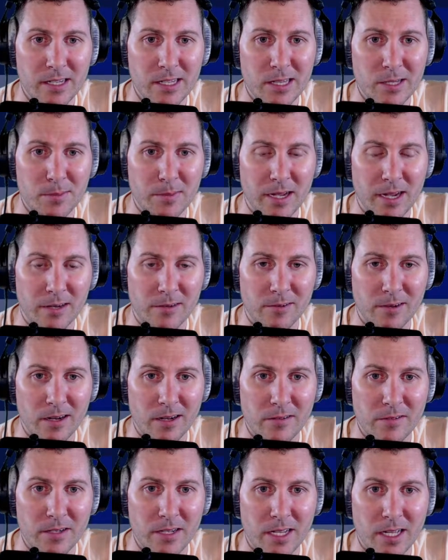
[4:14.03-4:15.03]
in the
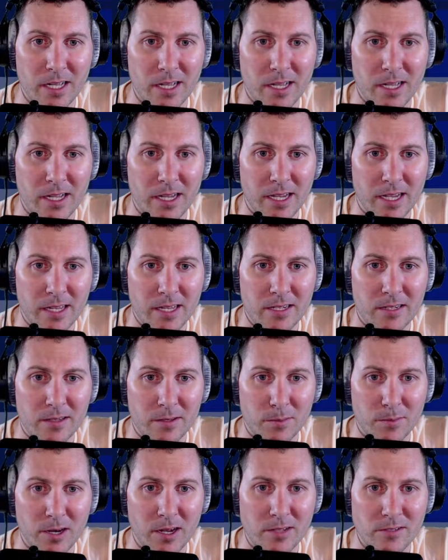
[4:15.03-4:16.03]
background,
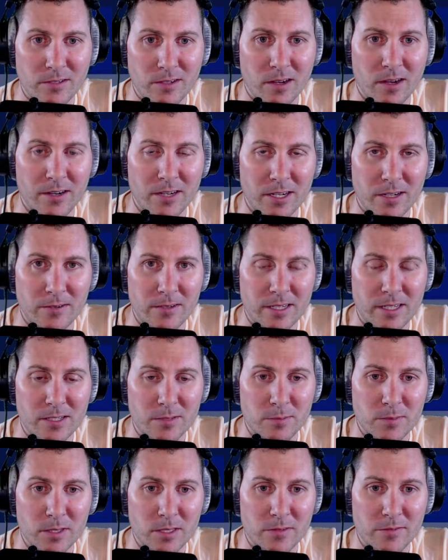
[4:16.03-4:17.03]
and the browser audio
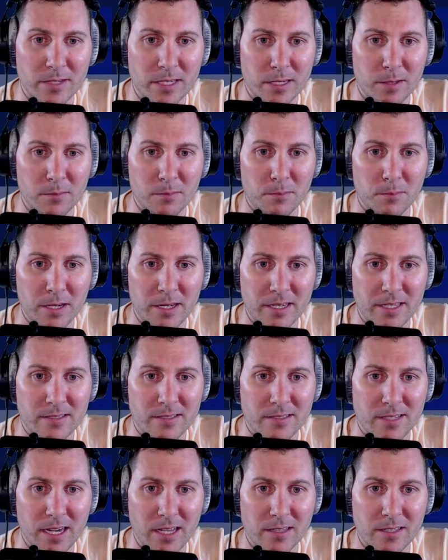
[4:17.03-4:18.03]
is moving, but
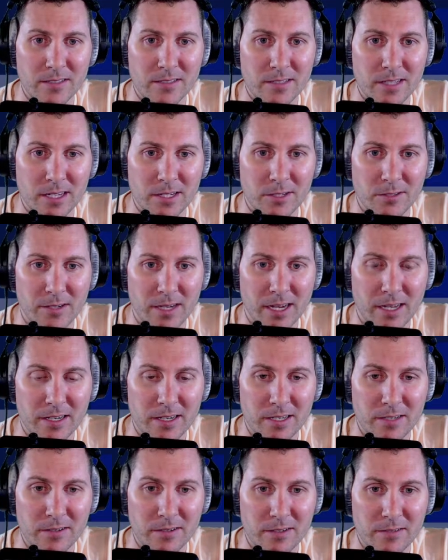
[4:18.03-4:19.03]
it's silenced and you
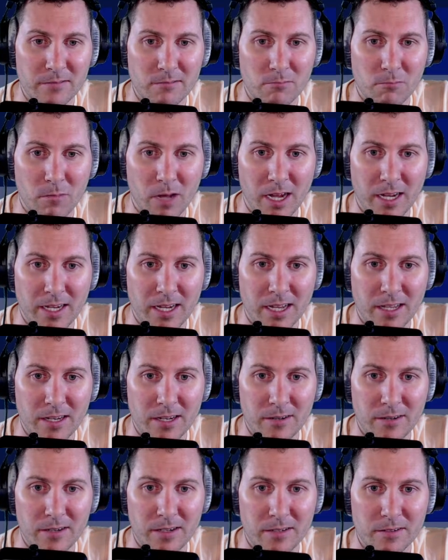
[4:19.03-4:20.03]
can't hear it. I
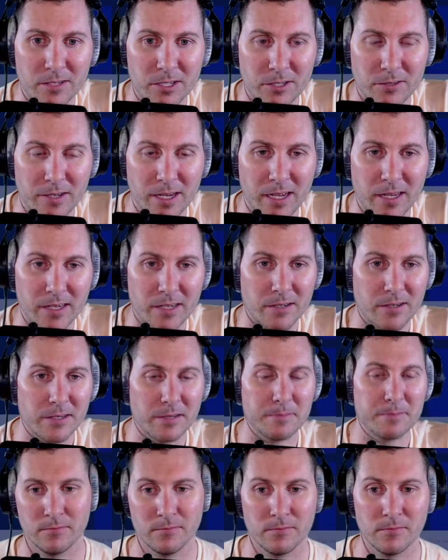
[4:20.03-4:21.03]
can't hear it. You can't hear
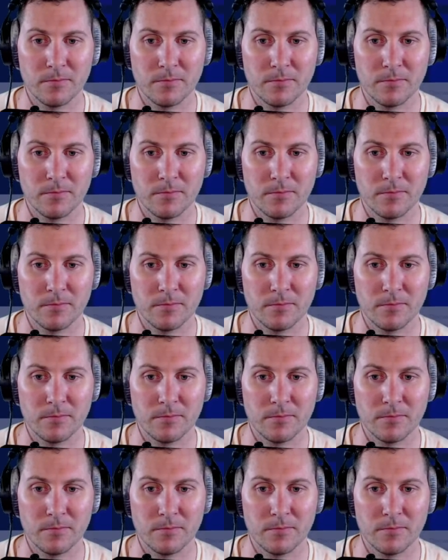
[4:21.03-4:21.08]
it.